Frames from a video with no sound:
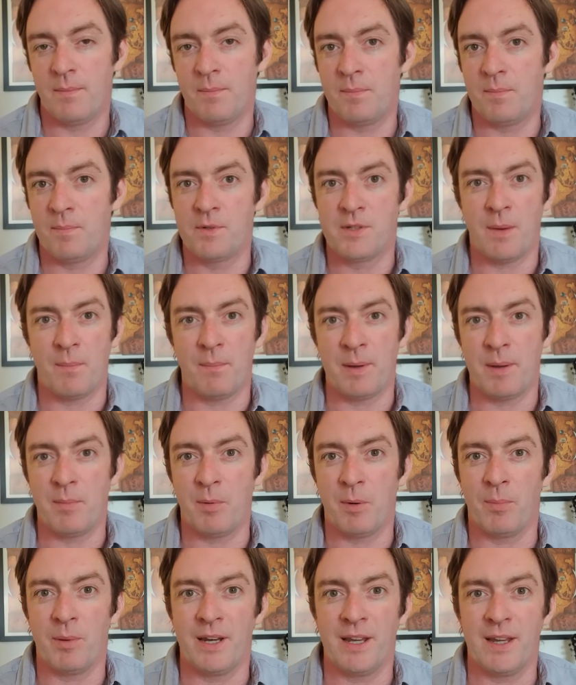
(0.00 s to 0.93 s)
some
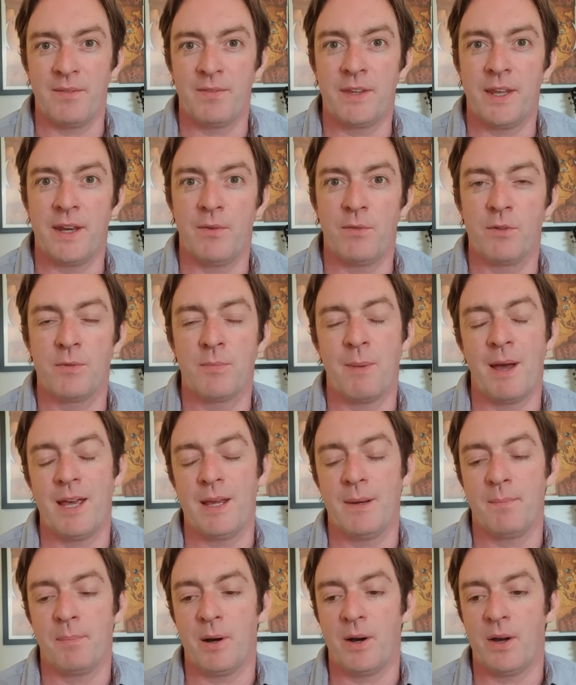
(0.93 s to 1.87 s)
people believe that it was
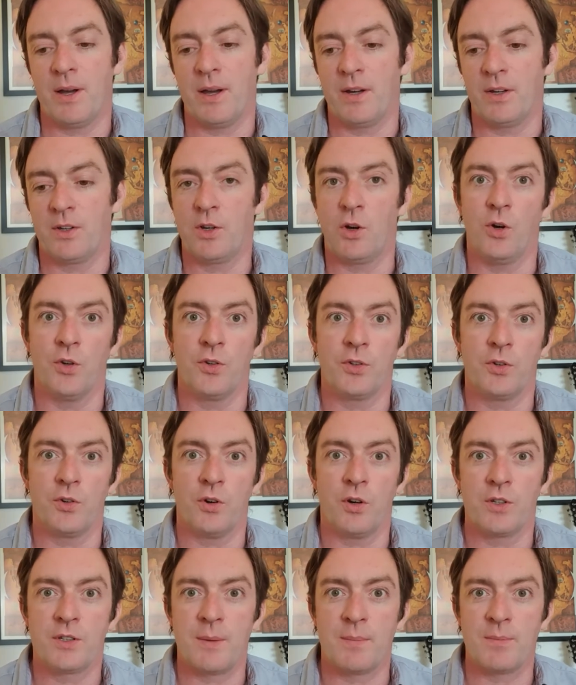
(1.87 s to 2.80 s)
made by a god
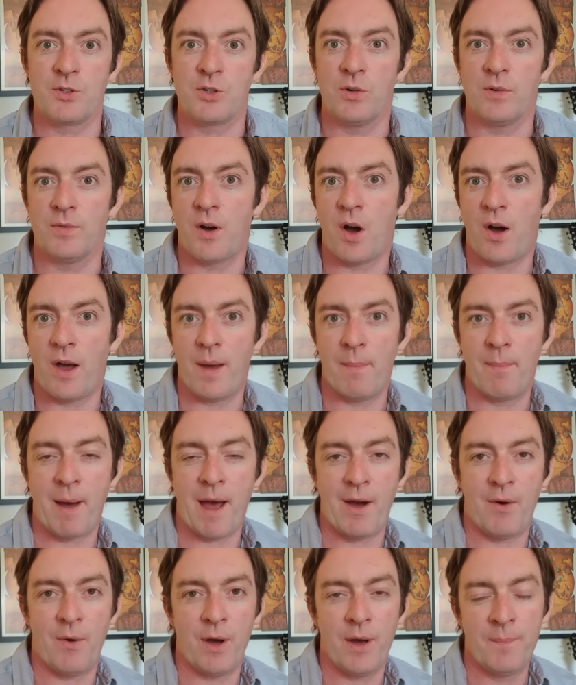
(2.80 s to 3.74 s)
or some sort of higher
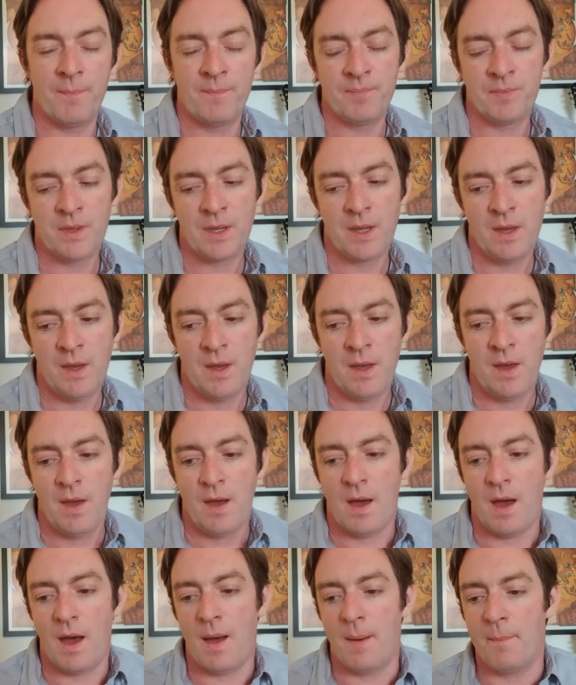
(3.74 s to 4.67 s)
power.
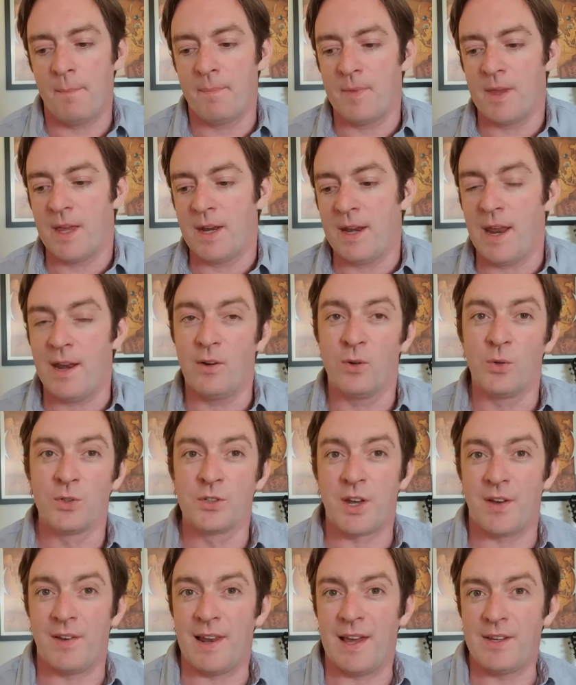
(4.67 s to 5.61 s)
And then
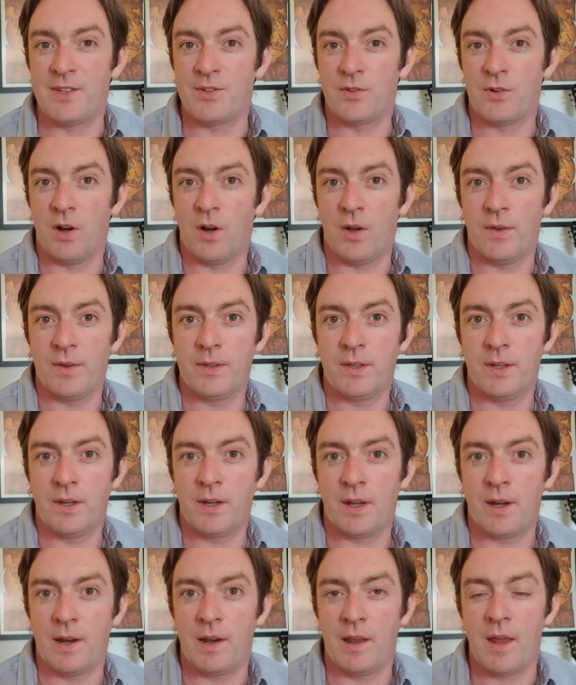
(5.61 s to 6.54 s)
also later on,
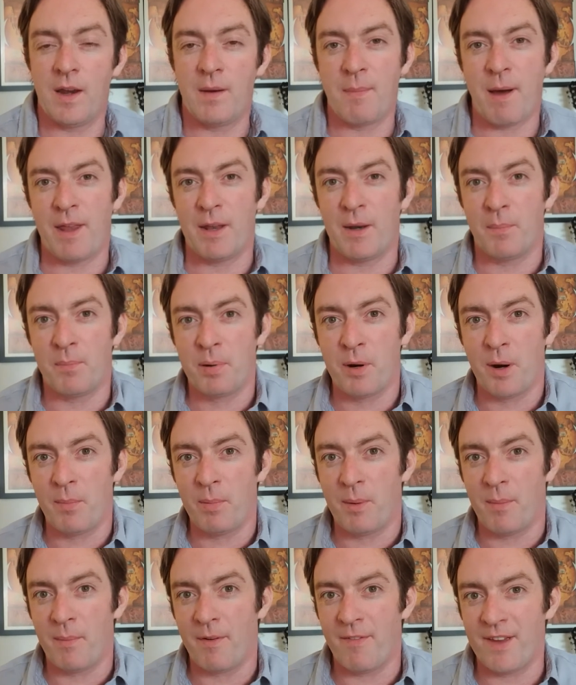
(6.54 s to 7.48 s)
you're going to learn about the
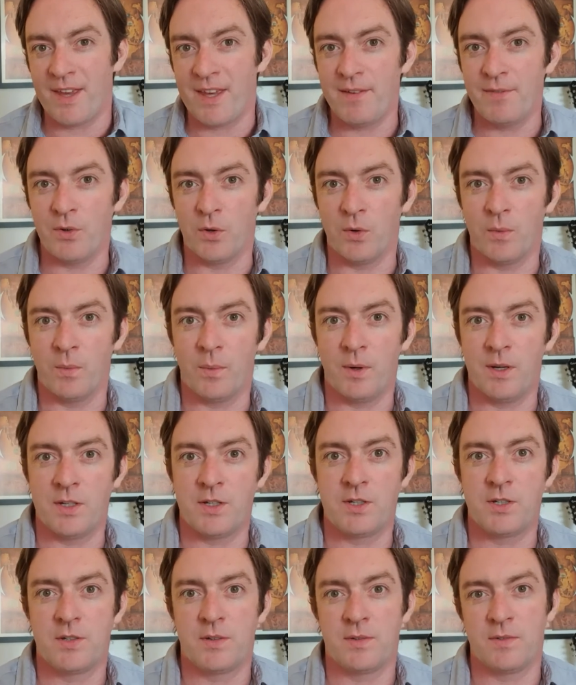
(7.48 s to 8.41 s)
problem of evil,
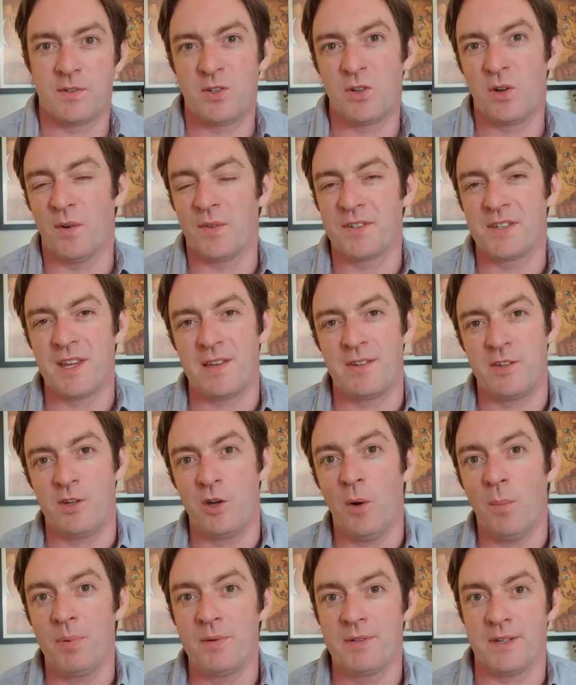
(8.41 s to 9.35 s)
which sort of says
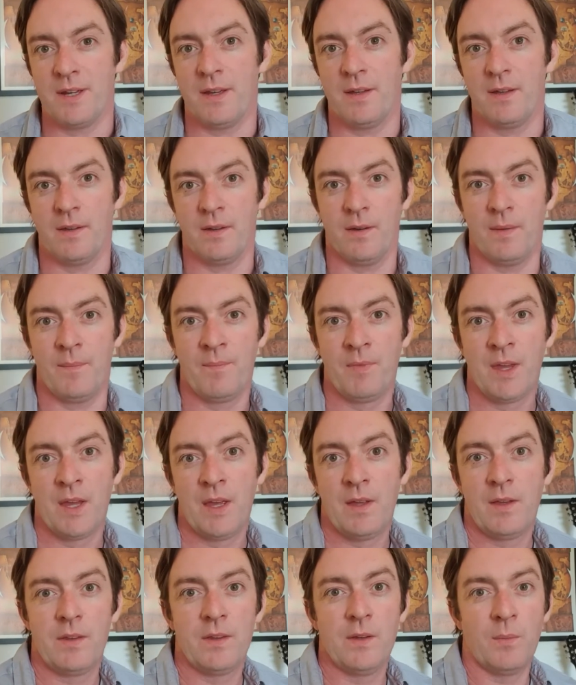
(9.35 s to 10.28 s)
the opposite, that
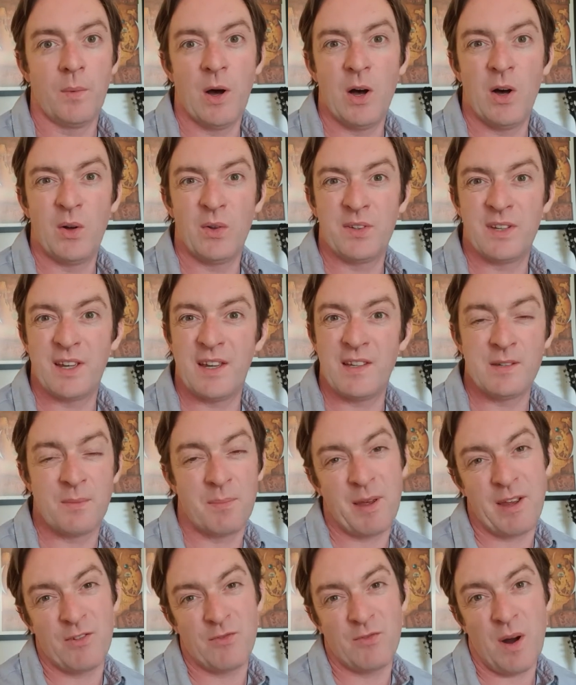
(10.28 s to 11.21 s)
the world is
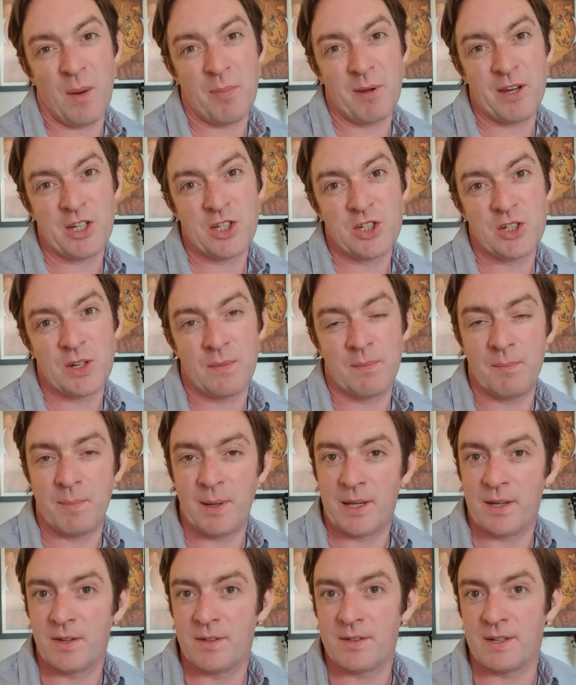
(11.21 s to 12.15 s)
a bit rubbish, and
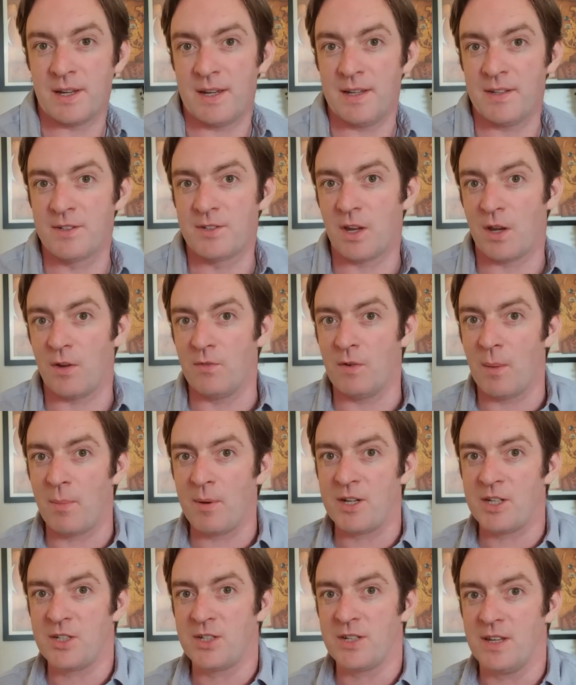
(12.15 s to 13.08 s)
because it is so
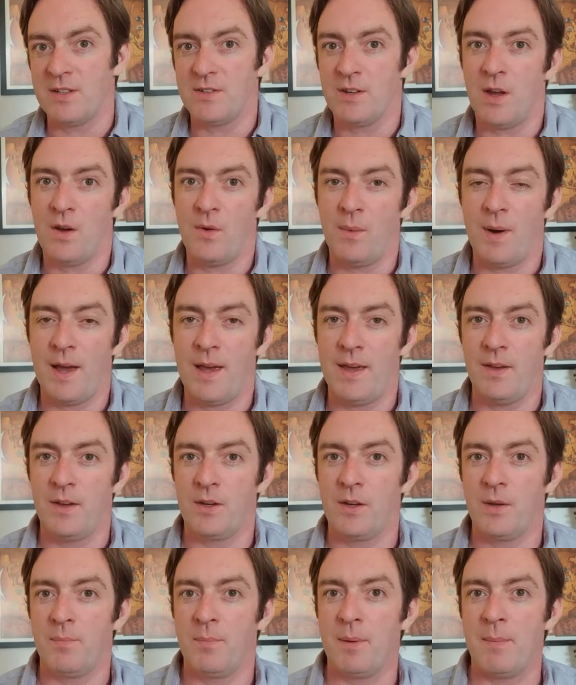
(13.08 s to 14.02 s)
rubbish, there's no way
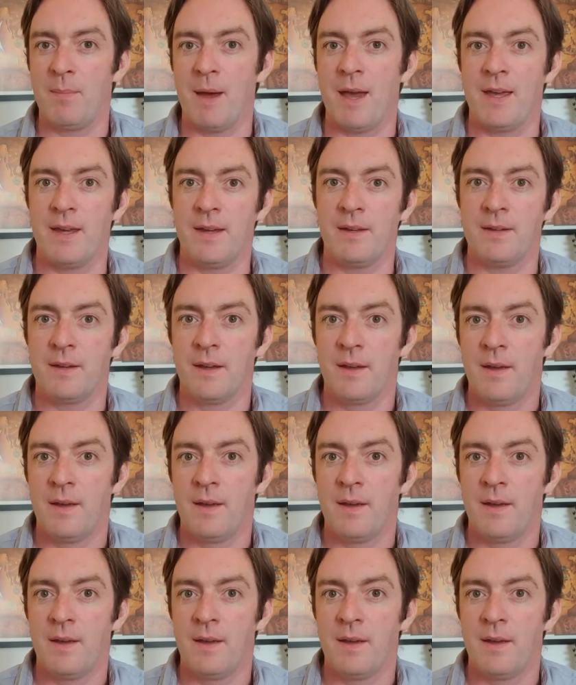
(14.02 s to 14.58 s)
it could be made